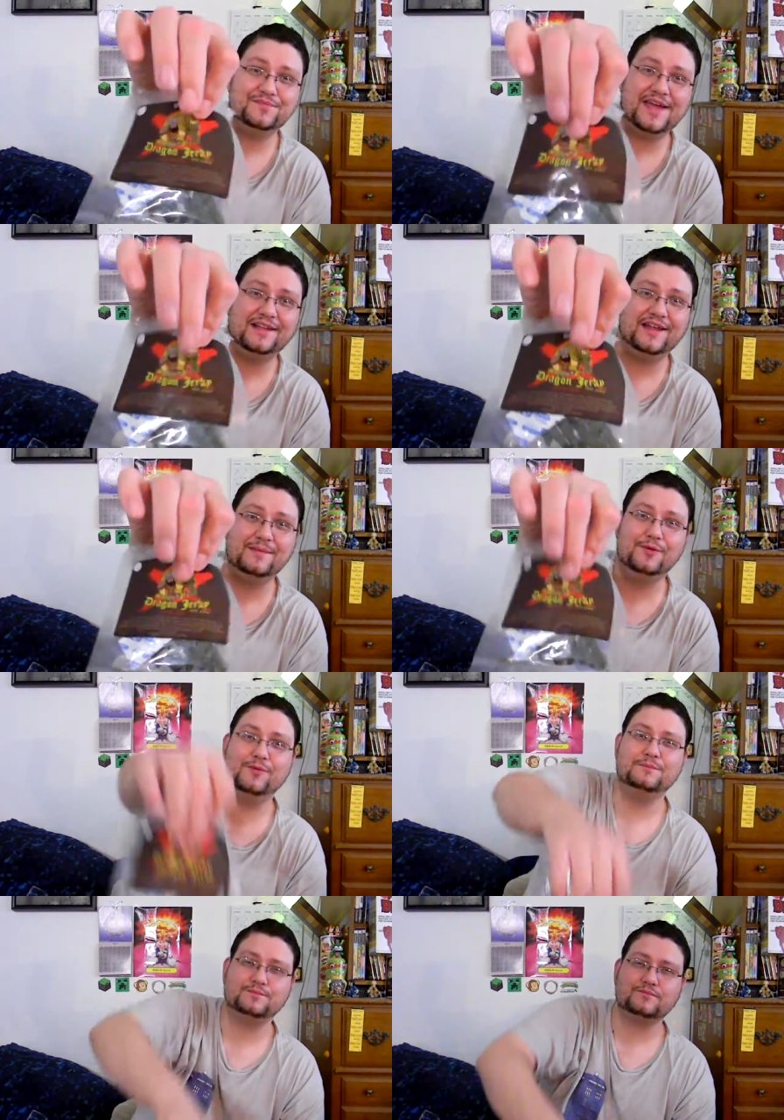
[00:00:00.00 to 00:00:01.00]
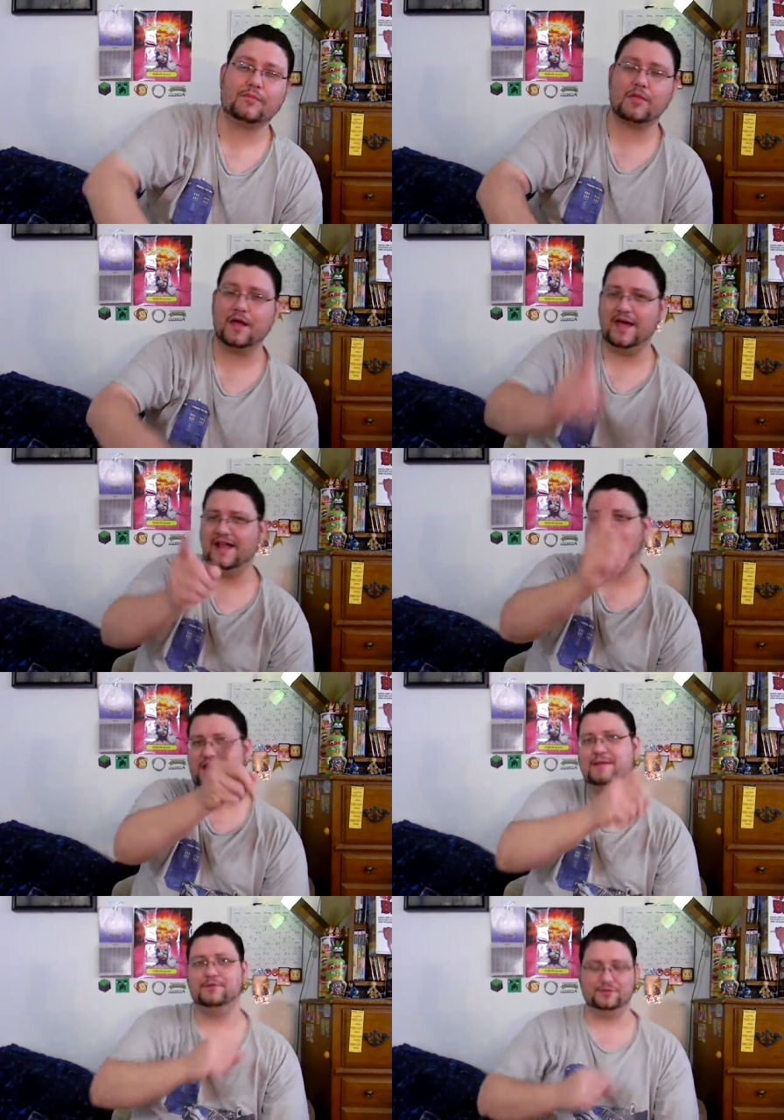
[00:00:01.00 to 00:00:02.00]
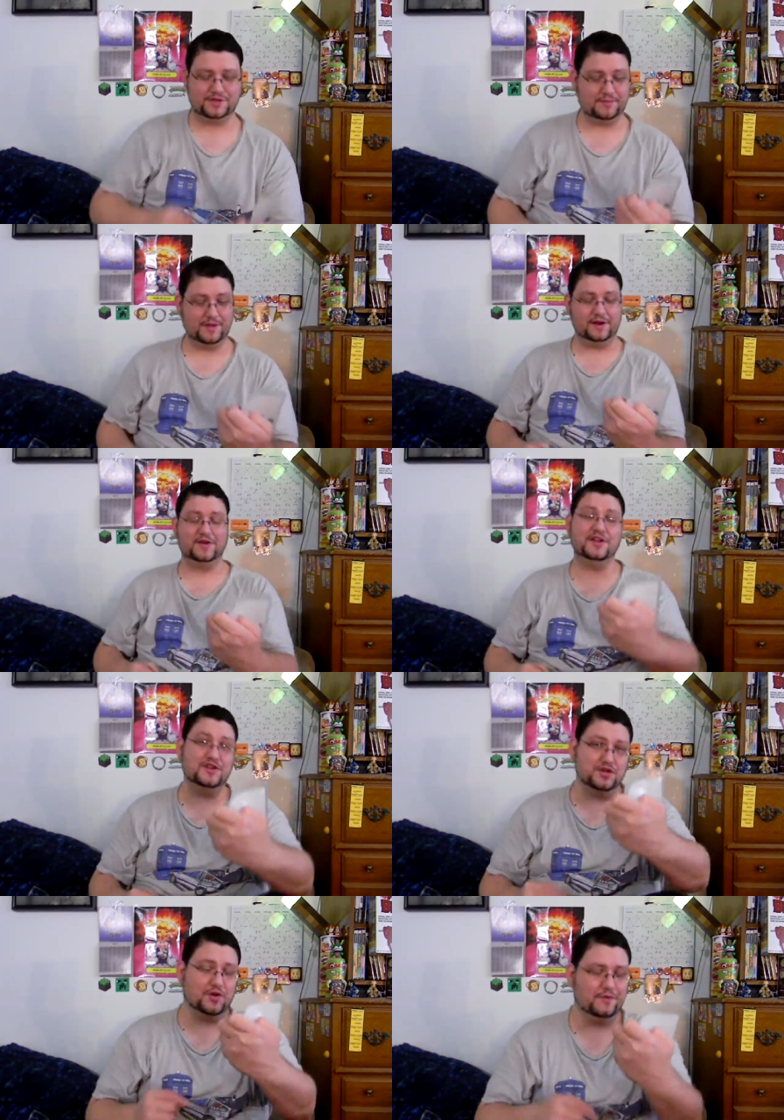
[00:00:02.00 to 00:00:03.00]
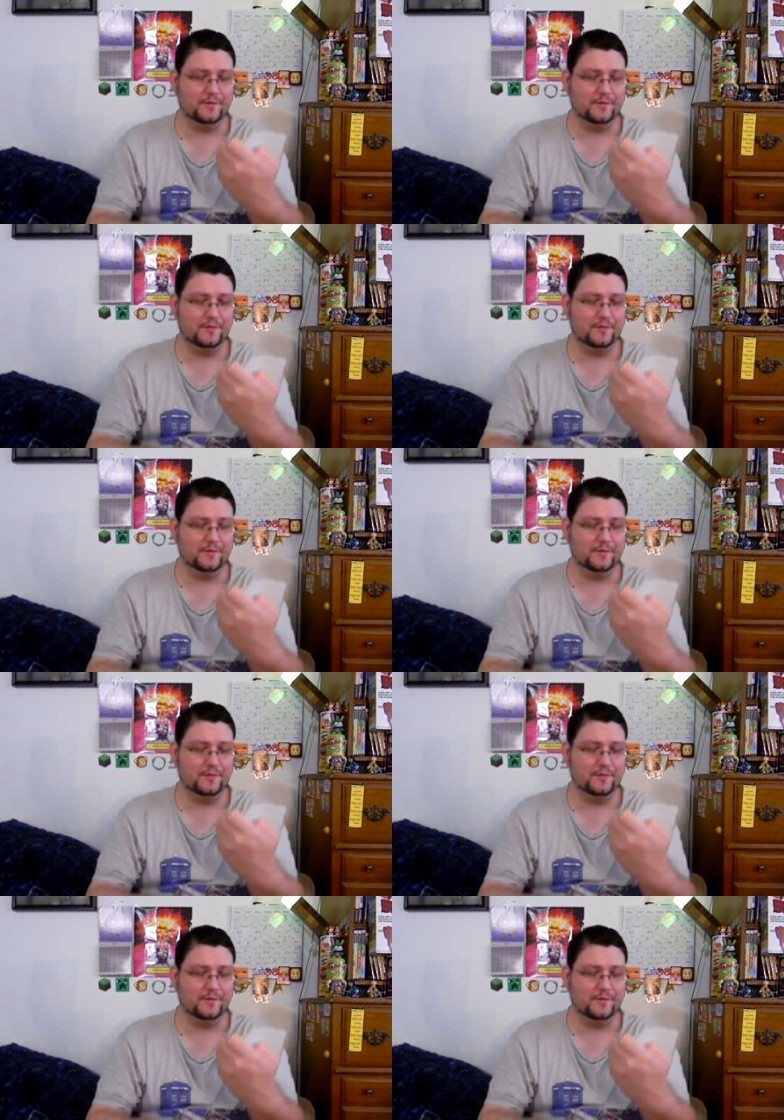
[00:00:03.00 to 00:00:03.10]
That label, that label should be on a T-shirt.